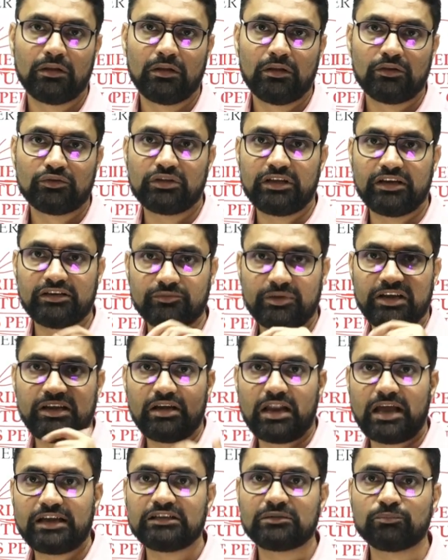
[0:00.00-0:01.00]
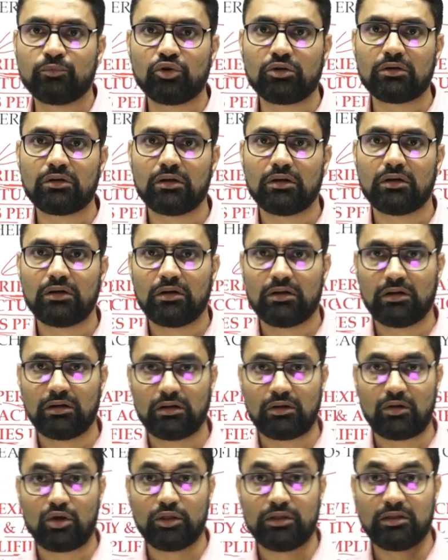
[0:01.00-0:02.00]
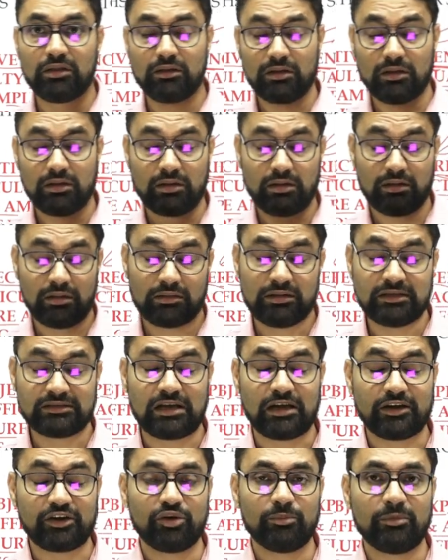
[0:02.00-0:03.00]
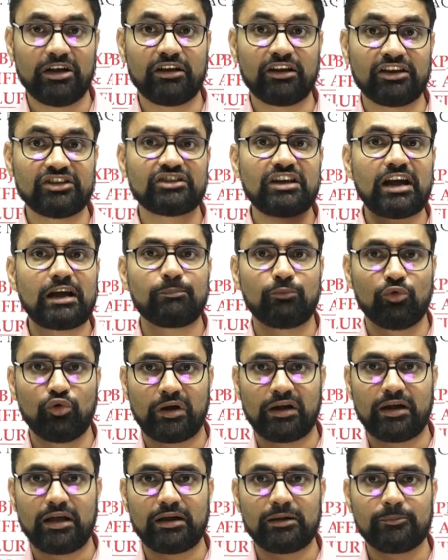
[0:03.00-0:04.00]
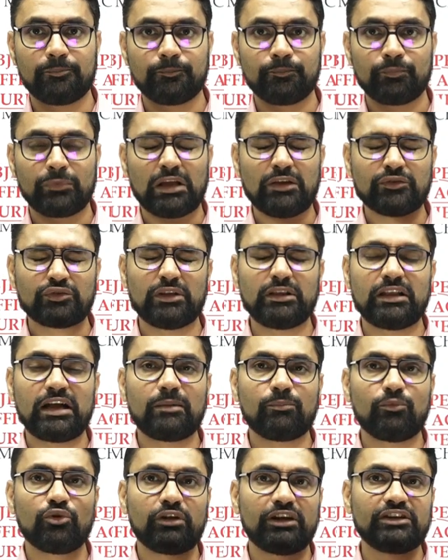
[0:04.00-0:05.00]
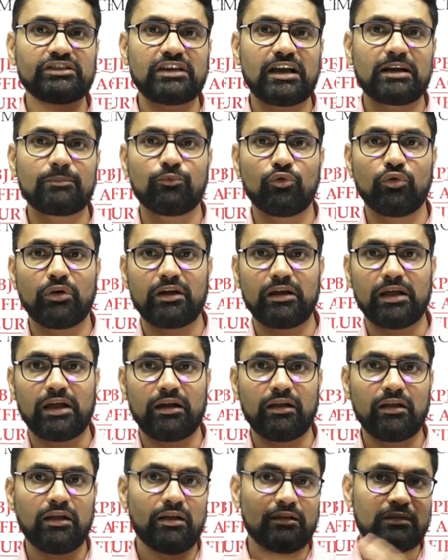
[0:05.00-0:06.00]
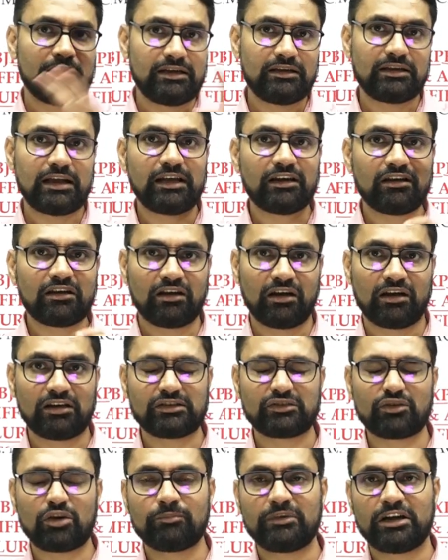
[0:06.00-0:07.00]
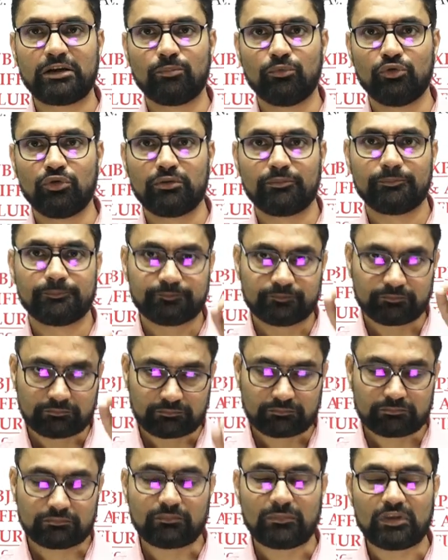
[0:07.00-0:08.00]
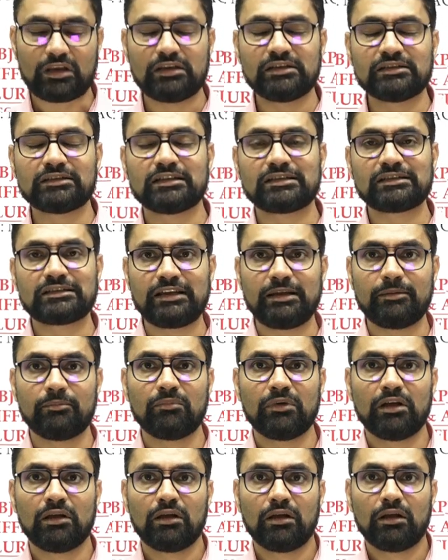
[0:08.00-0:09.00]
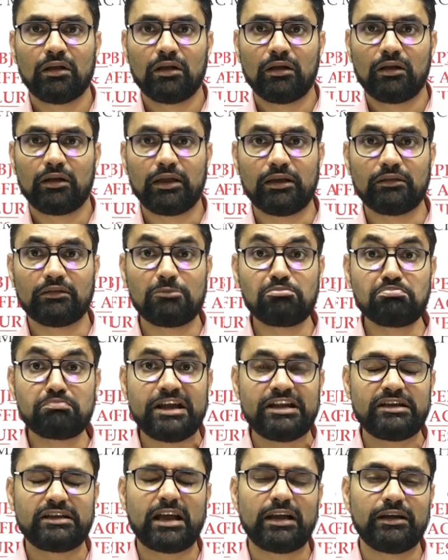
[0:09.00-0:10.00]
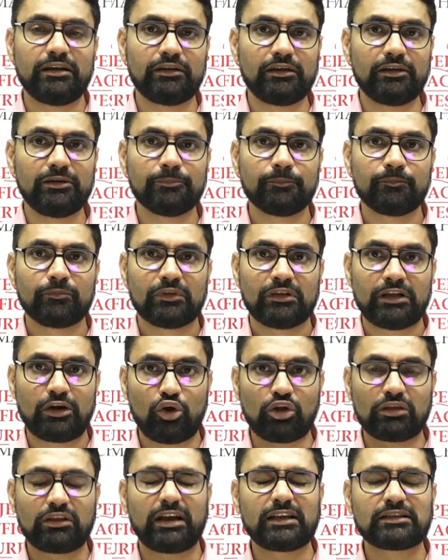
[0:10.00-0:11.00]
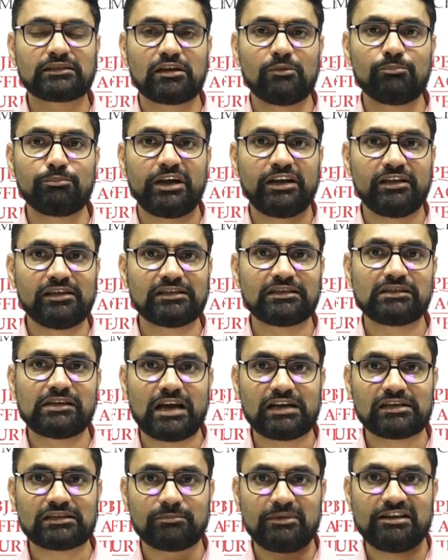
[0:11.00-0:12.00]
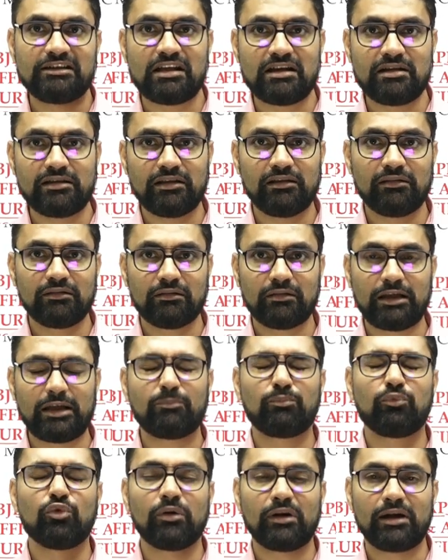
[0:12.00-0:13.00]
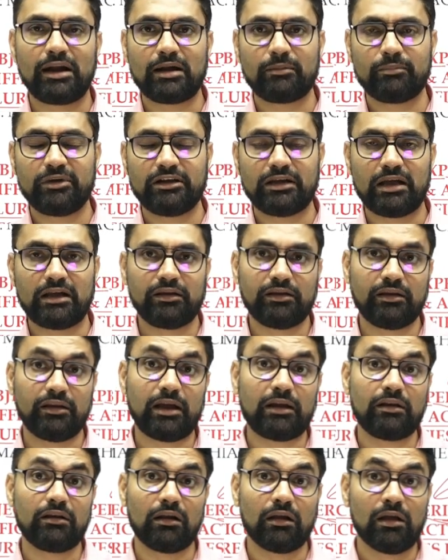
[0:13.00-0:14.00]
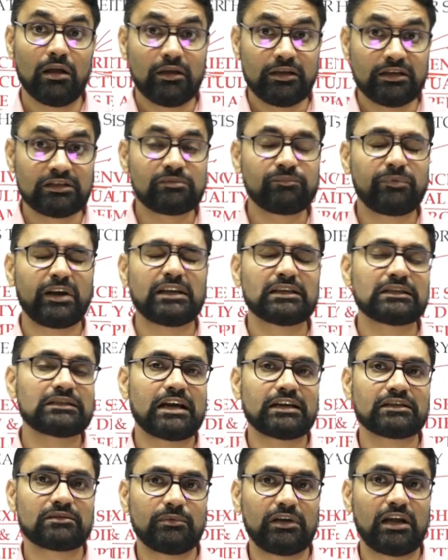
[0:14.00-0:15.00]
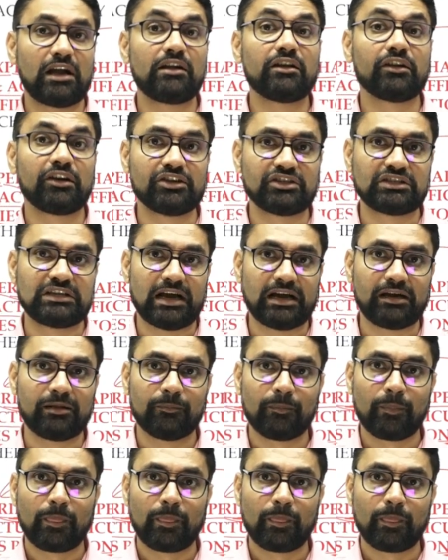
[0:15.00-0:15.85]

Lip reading: So there is very nice book on this argument, Rich Dad Poor Dad. So in that book, Rich Dad Poor Dad, the entire crux of that book is the same. Okay, the mentality that author has compared his dad's mentality, like poor dad mentality, and his friend's dad's mentality, rich dad.